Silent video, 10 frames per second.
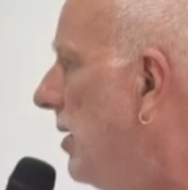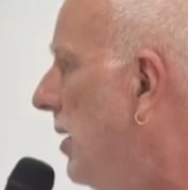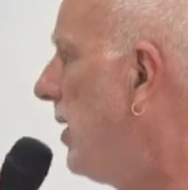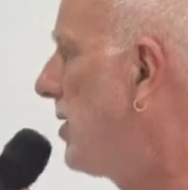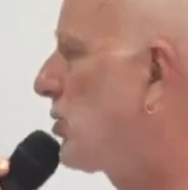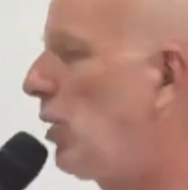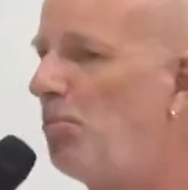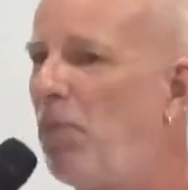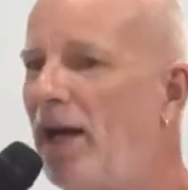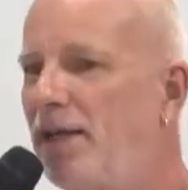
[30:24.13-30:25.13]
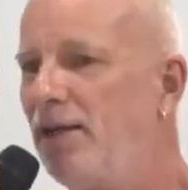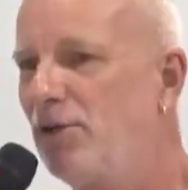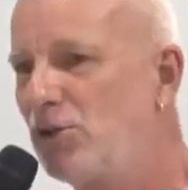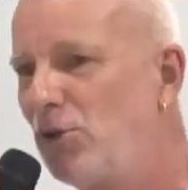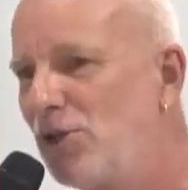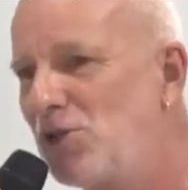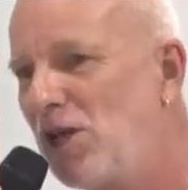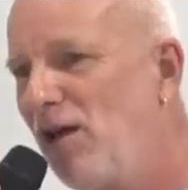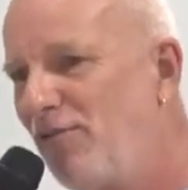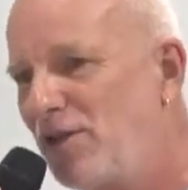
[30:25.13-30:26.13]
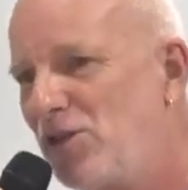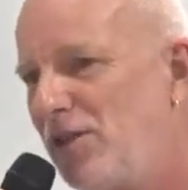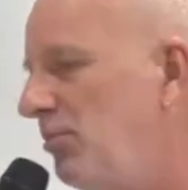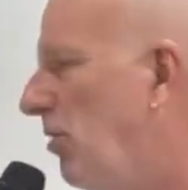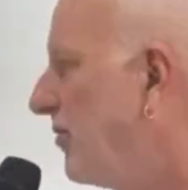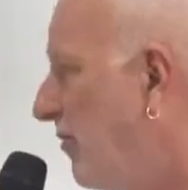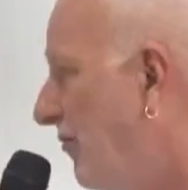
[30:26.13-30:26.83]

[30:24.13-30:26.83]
he is somebody. Also, the self-esteem of